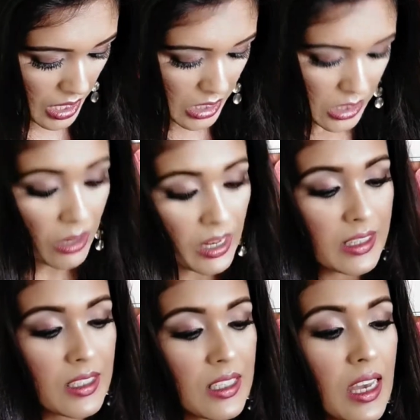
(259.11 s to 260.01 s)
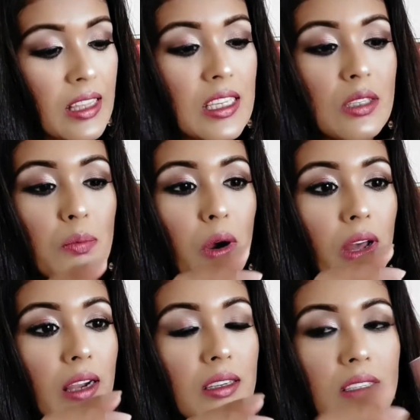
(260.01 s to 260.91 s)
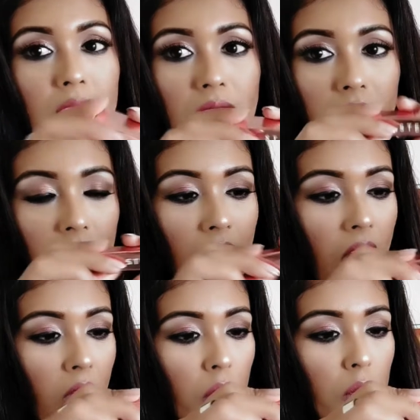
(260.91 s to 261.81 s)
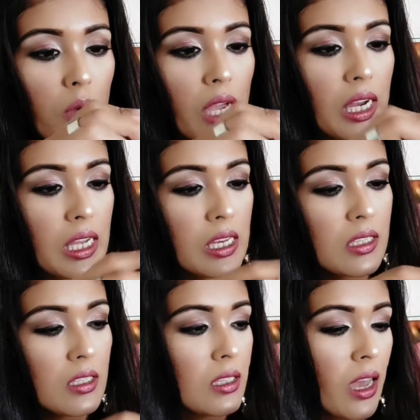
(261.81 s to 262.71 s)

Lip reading: So let's see this product, how it is.